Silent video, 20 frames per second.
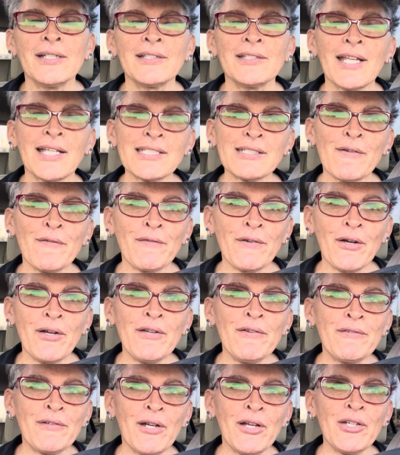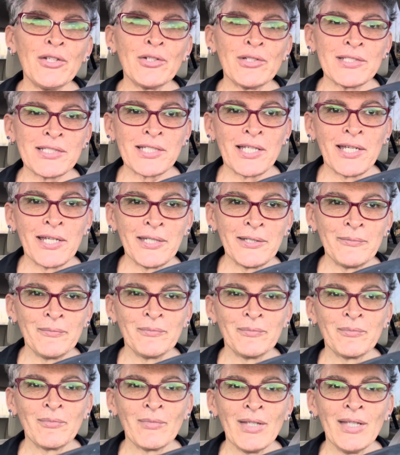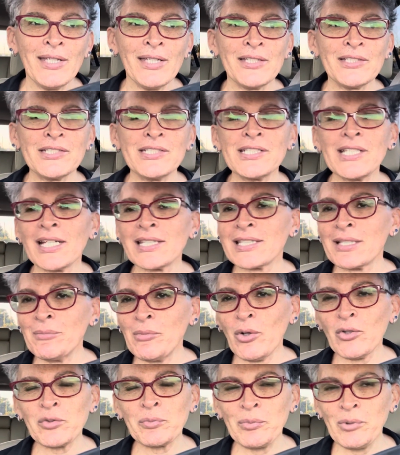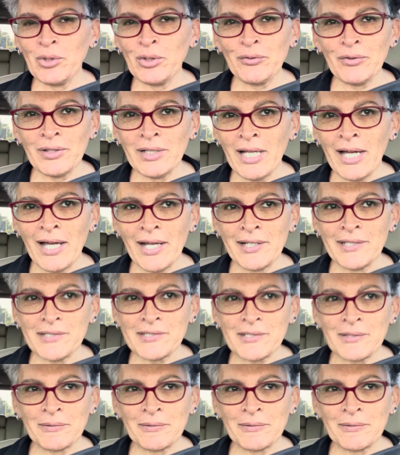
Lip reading: That's a very, very good sign. She's got the most beautiful eyes.